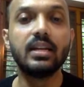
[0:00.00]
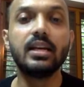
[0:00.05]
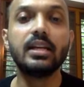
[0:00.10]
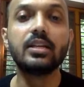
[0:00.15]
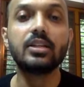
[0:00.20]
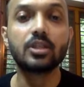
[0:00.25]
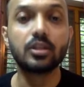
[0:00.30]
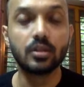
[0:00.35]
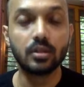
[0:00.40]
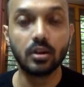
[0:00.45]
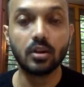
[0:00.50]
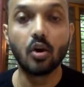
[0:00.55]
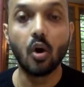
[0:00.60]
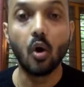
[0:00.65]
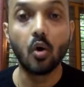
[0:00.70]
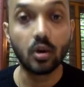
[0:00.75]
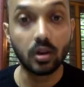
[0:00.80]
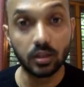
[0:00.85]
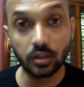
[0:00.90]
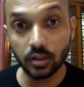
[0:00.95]
internal
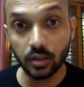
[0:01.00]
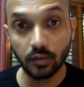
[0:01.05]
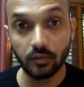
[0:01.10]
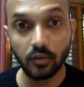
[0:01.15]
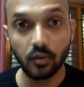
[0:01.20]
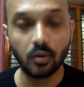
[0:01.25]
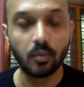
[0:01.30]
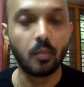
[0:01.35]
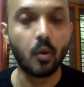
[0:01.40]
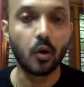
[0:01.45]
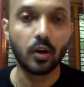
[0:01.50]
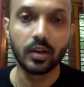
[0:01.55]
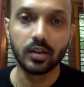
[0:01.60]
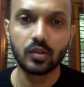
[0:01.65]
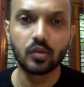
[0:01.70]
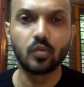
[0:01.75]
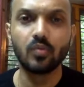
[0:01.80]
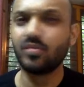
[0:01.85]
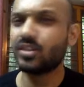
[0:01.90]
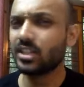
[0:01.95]
organs of our body.
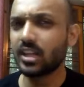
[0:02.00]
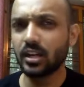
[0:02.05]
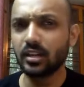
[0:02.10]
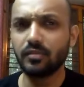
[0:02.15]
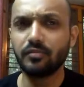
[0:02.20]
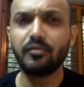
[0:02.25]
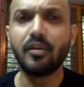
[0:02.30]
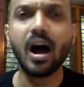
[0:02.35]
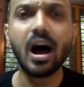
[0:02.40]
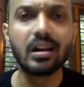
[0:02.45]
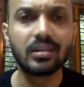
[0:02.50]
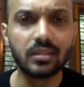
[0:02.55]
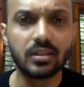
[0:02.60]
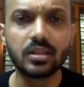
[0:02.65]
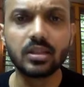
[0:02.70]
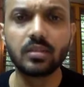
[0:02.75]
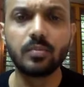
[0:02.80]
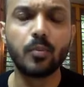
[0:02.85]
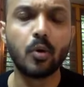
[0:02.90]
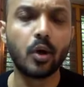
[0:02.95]
So which are the
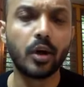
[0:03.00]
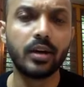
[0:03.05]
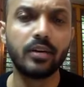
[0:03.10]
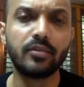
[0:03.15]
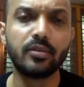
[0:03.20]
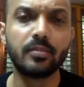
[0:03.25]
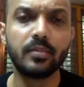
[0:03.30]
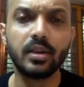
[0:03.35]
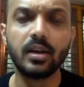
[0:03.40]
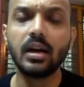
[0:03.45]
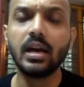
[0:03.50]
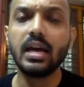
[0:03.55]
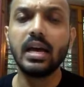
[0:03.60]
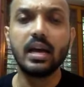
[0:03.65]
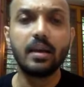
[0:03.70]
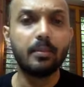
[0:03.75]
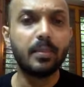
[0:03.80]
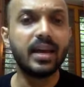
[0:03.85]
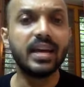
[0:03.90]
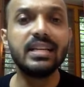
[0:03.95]
farthest point from the
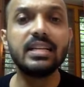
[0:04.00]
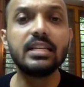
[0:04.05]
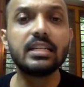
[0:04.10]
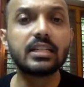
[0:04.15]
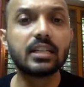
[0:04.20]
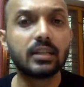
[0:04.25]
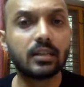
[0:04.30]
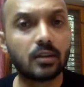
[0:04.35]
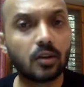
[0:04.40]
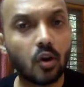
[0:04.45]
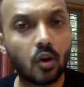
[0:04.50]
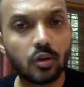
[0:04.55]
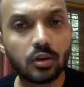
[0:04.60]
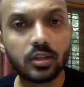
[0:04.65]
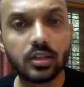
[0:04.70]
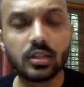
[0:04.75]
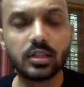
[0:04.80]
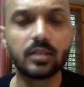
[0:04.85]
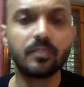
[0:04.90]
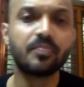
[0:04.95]
main internal
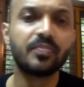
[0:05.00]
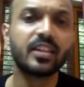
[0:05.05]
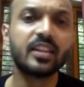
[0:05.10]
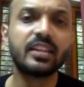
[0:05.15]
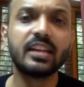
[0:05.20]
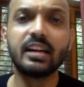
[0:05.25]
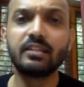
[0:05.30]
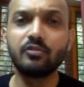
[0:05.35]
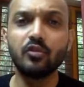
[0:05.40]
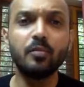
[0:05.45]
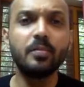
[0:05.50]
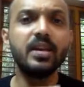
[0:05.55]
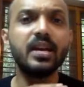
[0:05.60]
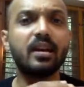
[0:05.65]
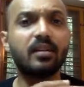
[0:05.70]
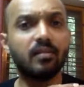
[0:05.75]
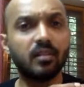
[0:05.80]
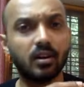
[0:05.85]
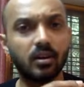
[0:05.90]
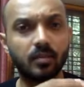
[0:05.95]
organs? That would be
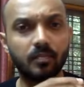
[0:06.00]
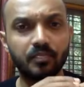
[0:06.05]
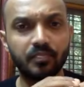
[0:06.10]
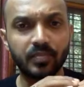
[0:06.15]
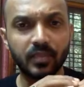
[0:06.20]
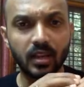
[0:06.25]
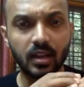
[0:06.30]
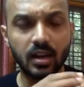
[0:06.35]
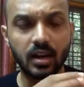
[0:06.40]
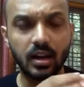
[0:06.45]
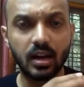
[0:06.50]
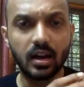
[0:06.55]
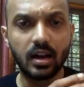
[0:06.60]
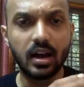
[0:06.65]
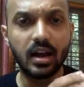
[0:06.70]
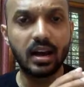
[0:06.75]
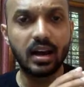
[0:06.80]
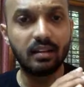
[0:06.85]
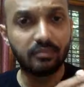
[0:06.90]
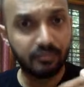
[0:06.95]
our
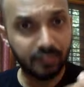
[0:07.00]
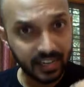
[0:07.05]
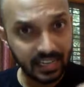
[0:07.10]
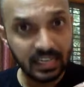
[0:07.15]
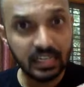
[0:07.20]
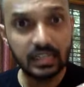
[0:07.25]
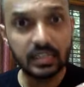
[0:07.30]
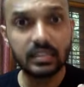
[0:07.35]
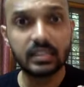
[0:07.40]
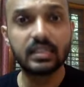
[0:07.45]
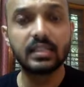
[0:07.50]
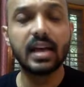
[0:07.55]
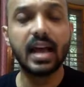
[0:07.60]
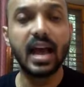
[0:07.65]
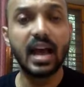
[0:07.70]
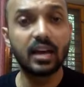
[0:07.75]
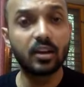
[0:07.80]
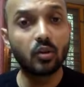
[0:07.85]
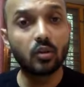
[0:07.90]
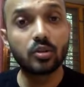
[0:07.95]
fingers
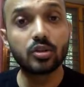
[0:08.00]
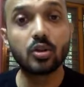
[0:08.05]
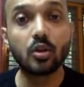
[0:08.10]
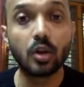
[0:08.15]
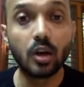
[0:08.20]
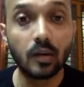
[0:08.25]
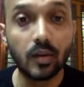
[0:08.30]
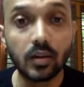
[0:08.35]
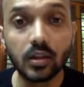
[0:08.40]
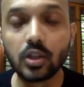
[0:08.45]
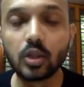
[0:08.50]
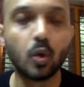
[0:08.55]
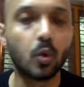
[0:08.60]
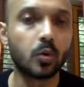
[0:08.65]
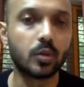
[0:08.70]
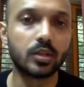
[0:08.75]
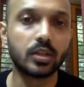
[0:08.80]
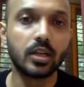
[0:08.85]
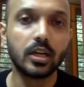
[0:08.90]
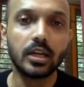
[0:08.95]
and also on our
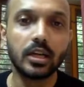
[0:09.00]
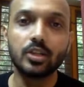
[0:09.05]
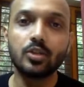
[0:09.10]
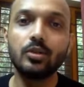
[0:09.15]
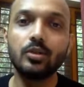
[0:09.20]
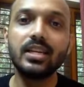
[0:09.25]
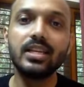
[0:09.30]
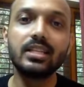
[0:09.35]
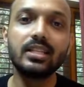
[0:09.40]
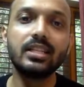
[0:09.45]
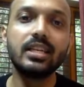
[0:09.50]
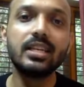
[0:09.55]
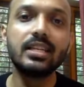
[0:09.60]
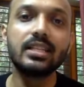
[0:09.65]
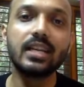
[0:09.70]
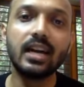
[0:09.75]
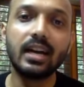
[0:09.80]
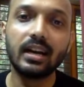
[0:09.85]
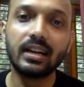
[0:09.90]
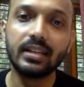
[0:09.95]
toes. So these
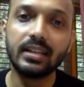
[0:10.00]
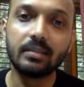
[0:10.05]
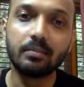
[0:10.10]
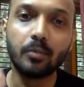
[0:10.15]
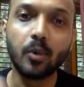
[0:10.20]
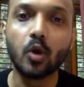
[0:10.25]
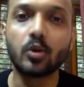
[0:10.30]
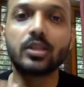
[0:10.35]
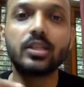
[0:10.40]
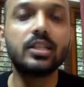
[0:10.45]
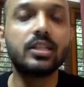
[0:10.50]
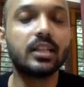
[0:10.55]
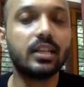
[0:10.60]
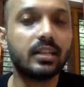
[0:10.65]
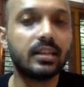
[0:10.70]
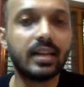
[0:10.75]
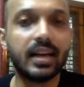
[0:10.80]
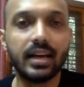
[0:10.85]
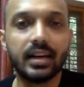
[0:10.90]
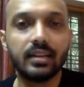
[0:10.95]
things are
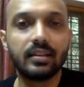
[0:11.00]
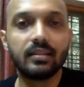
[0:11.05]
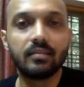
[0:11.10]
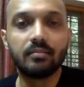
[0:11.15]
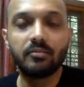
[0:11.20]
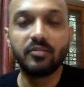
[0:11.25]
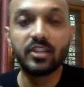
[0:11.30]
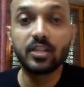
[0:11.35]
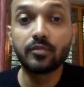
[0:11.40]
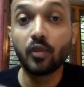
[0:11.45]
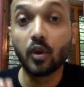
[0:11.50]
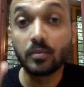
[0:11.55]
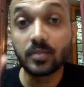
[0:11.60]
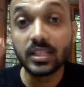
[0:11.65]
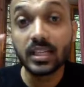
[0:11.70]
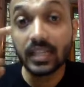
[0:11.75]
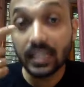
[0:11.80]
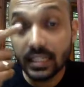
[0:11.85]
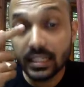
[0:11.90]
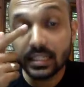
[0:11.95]
deposited there, which
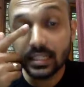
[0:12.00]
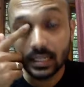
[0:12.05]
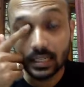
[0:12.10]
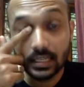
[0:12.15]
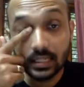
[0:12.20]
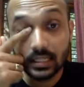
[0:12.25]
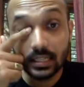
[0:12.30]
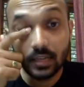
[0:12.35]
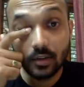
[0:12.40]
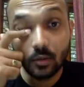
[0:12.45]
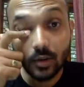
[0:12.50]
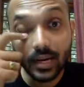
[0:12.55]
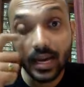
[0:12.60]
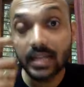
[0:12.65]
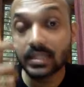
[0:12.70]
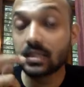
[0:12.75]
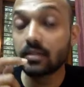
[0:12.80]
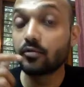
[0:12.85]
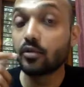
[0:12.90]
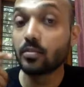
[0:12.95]
forms crystals. The uric
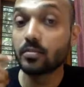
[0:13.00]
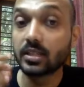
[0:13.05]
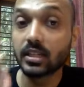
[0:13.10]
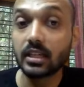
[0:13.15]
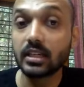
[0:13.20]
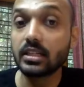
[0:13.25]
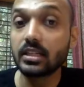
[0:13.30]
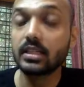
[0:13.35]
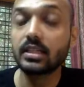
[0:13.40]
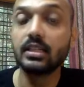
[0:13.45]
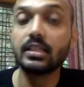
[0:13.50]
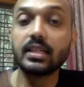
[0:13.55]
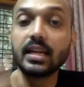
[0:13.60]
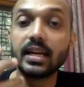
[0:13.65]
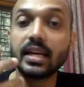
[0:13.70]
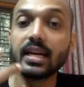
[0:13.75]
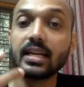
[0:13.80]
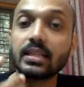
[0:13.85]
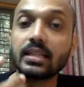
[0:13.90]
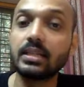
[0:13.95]
acid forms crystals
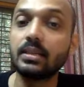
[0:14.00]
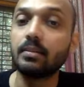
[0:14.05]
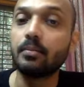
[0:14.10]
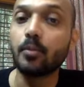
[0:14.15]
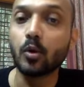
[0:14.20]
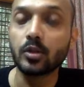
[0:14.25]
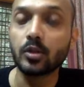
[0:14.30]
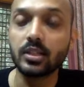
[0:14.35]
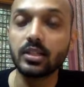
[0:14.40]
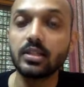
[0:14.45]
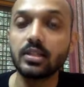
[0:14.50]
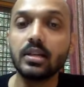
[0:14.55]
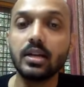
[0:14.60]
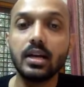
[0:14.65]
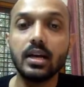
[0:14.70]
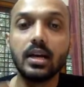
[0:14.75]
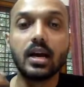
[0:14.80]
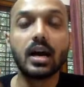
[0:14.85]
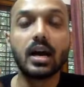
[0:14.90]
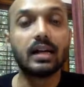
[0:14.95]
and gets deposited
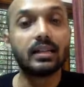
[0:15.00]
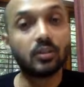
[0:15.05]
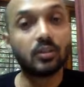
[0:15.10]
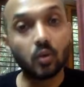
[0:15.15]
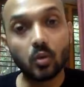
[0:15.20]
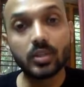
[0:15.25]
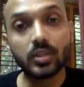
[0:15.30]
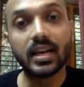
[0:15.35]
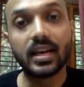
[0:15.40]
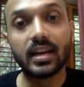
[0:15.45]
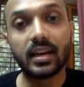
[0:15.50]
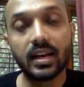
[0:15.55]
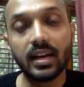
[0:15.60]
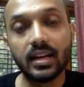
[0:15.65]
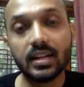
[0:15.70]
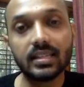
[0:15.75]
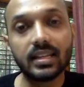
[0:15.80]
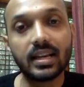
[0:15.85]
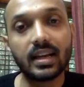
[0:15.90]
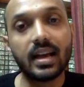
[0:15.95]
at those
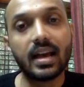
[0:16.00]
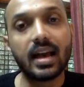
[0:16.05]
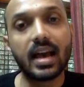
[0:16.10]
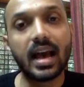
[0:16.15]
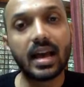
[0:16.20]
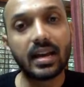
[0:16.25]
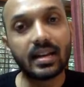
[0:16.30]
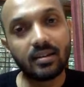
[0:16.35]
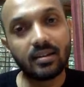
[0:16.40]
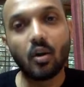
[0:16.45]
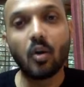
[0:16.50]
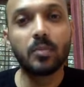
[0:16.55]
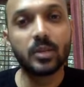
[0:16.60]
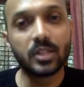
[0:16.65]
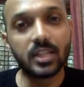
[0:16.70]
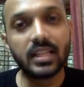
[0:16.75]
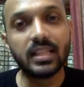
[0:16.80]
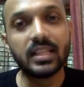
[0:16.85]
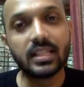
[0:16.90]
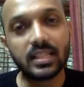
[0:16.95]
areas, and
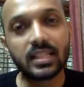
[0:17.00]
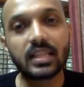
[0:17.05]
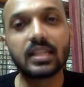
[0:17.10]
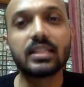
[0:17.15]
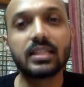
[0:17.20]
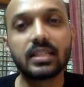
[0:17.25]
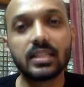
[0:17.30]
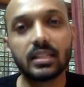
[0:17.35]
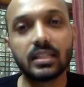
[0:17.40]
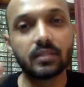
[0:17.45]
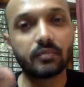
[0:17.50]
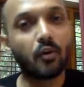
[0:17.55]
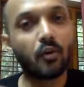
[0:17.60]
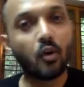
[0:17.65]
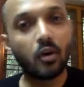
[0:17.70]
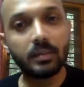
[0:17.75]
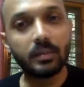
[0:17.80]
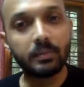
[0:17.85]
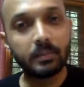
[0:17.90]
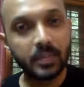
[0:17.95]
obviously these crystals
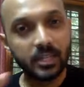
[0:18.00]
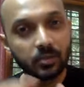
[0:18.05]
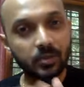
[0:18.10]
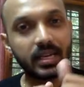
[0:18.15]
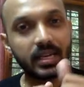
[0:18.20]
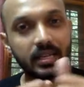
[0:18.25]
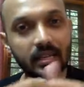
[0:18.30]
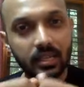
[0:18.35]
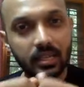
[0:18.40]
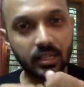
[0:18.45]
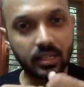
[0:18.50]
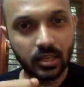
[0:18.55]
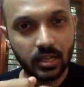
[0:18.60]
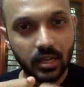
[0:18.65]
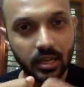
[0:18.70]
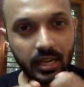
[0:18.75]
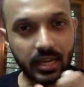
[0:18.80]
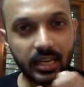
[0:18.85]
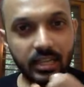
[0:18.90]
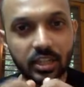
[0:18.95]
fall between these
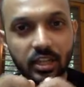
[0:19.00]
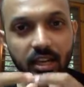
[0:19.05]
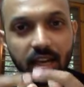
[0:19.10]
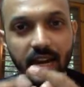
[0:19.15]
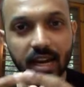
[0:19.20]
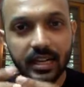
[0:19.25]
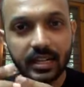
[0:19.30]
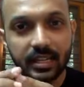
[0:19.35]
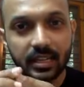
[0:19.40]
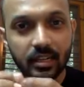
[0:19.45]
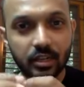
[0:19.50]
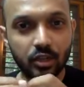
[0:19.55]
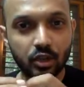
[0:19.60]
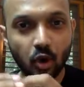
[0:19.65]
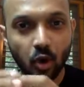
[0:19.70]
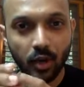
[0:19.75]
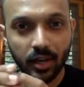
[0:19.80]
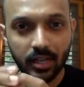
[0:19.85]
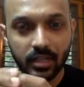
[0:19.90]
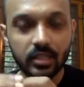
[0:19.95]
intricate
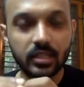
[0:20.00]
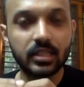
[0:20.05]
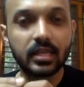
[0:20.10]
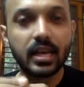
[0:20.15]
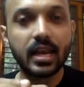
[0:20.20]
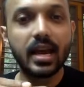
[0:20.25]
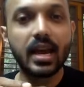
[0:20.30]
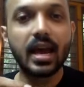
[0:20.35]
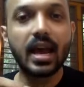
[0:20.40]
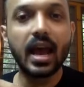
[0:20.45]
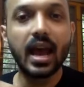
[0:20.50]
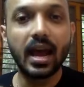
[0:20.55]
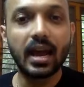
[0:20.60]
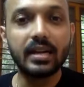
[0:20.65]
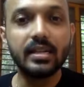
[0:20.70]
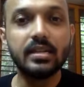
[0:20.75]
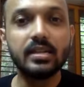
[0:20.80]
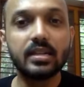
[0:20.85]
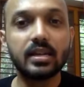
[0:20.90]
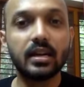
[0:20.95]
joints,
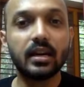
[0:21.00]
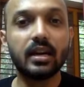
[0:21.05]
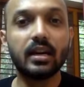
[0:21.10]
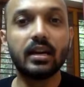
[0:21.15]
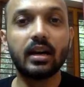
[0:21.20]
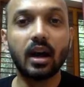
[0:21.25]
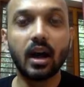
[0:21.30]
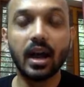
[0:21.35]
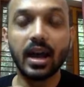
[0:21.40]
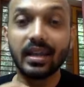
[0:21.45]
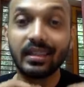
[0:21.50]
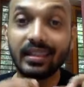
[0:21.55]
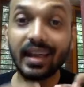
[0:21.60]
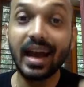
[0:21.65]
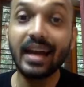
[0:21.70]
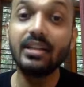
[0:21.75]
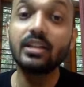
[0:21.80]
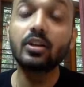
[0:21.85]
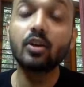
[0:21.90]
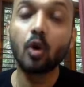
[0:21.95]
and
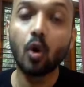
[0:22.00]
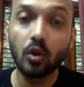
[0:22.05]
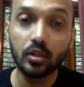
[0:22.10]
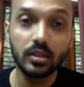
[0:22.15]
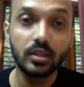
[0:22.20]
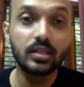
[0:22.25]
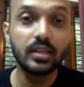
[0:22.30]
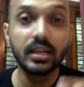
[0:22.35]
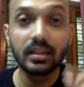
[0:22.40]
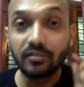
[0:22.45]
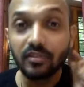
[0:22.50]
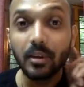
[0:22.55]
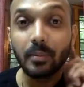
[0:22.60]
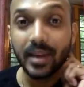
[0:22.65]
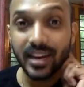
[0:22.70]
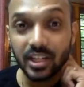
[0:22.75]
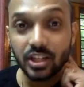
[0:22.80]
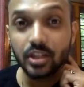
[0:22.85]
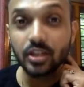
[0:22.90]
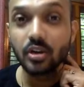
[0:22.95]
that causes
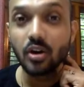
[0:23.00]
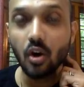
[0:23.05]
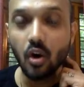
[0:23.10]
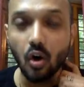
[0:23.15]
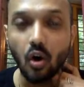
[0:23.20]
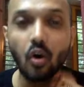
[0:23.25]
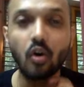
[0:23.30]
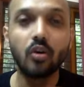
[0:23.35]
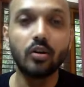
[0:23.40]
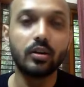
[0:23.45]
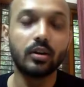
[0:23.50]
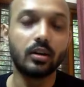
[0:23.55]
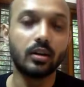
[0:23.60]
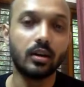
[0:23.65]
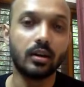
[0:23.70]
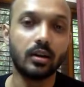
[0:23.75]
inflammation or